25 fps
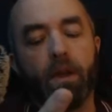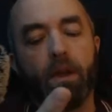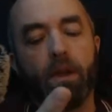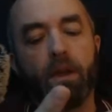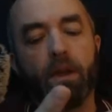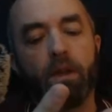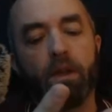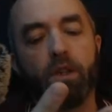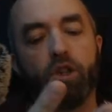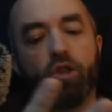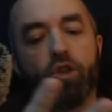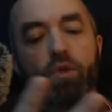
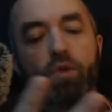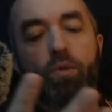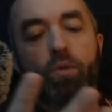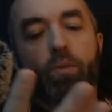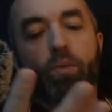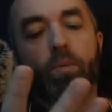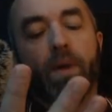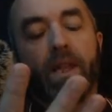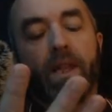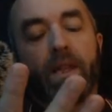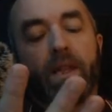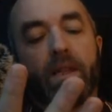So
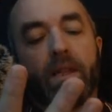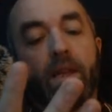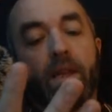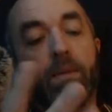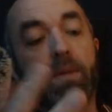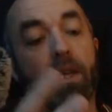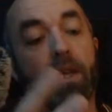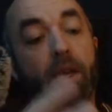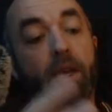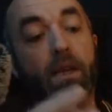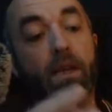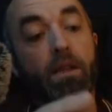by the time
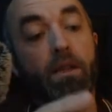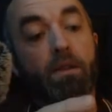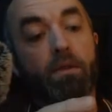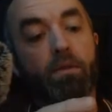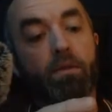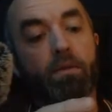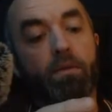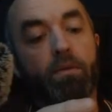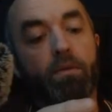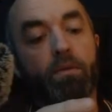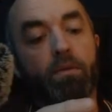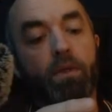you get to
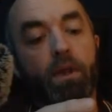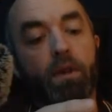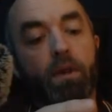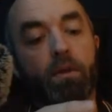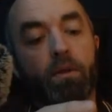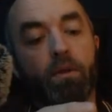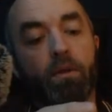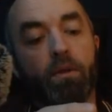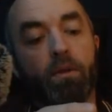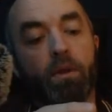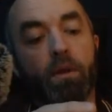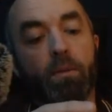
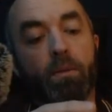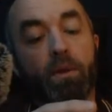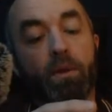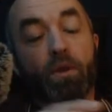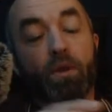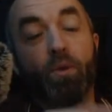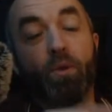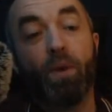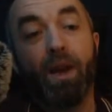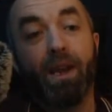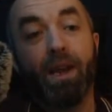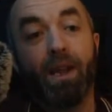video number
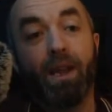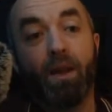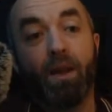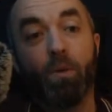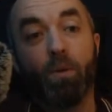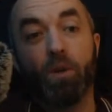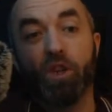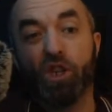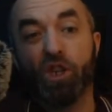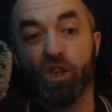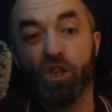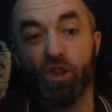20,
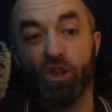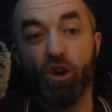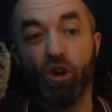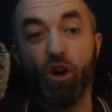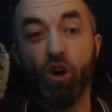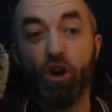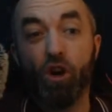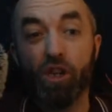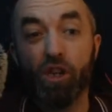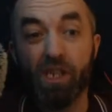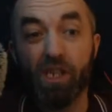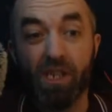which is
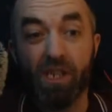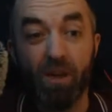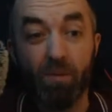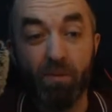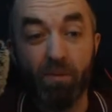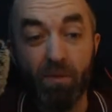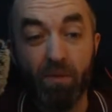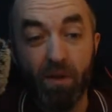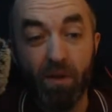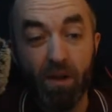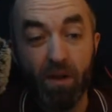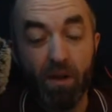
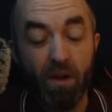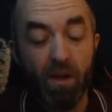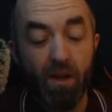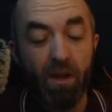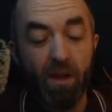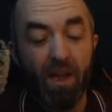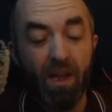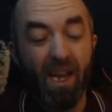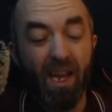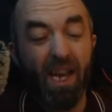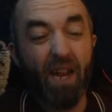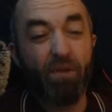awesome,
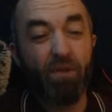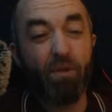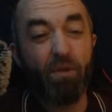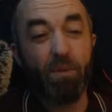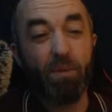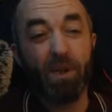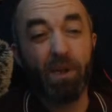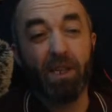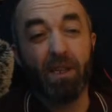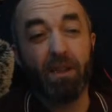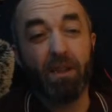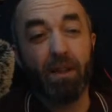and
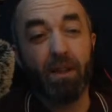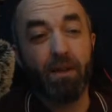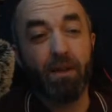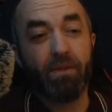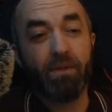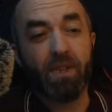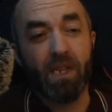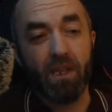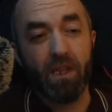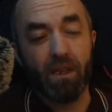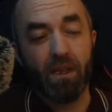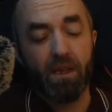everybody
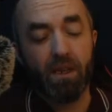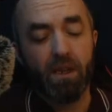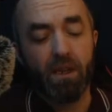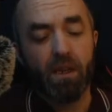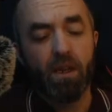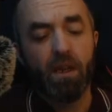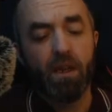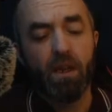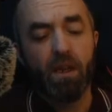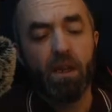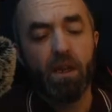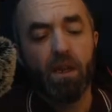loves it,
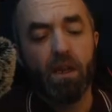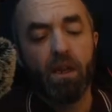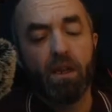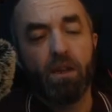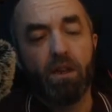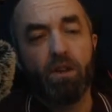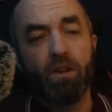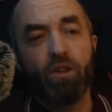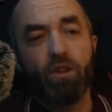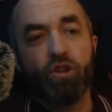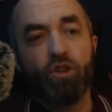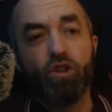
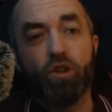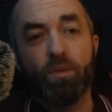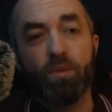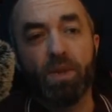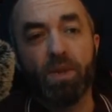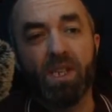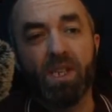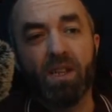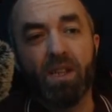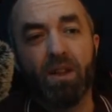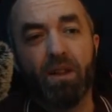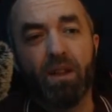YouTube's
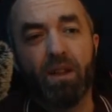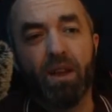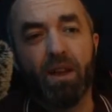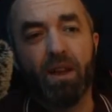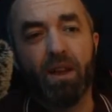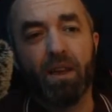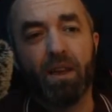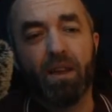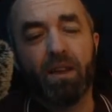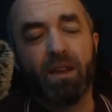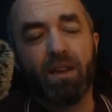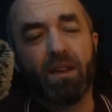still
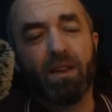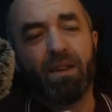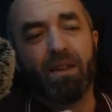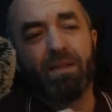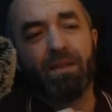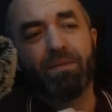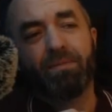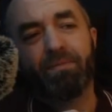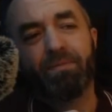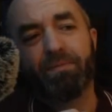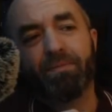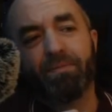like,
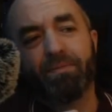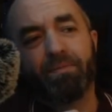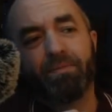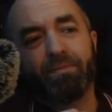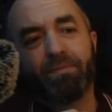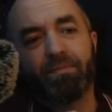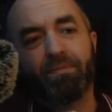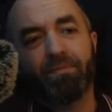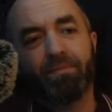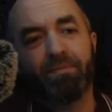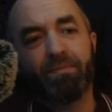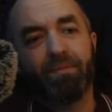
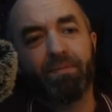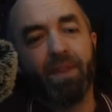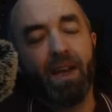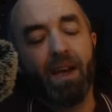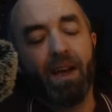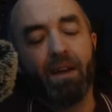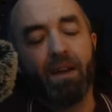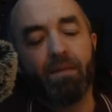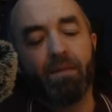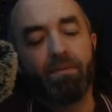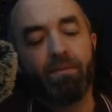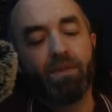nah,
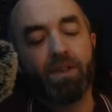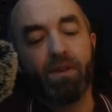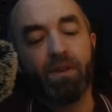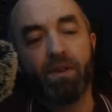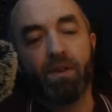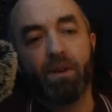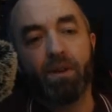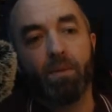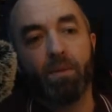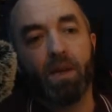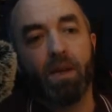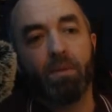
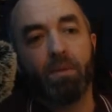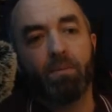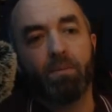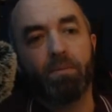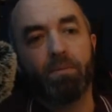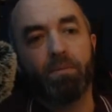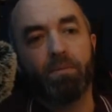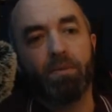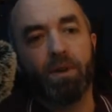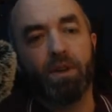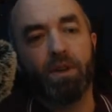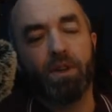sorry mate,
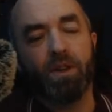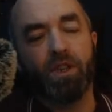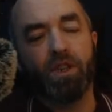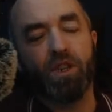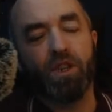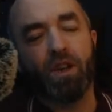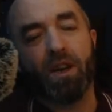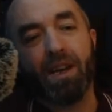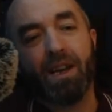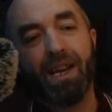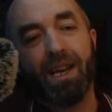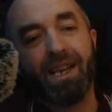because your
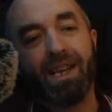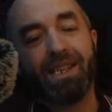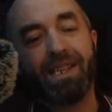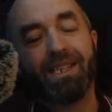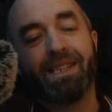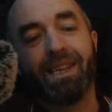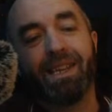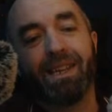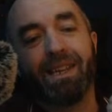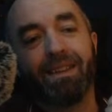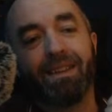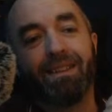last
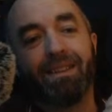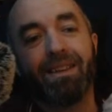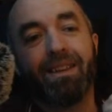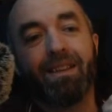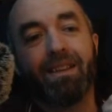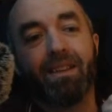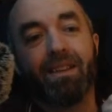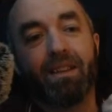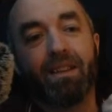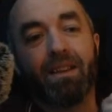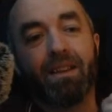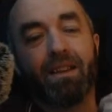
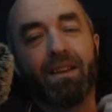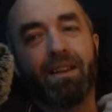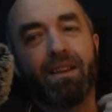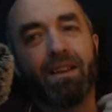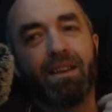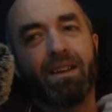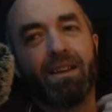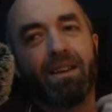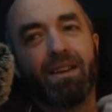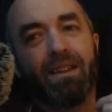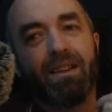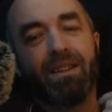19
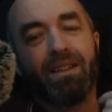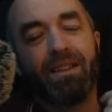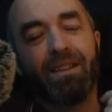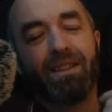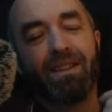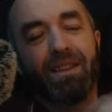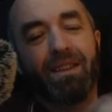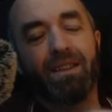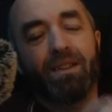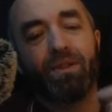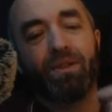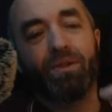
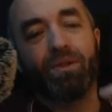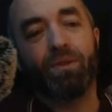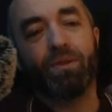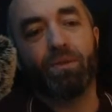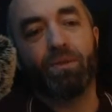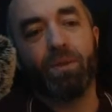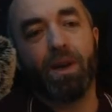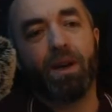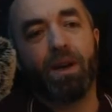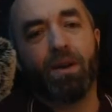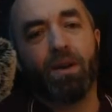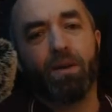didn't do
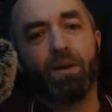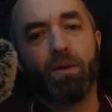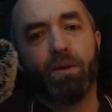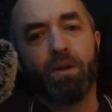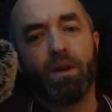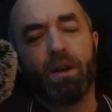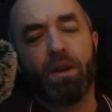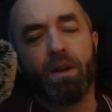well,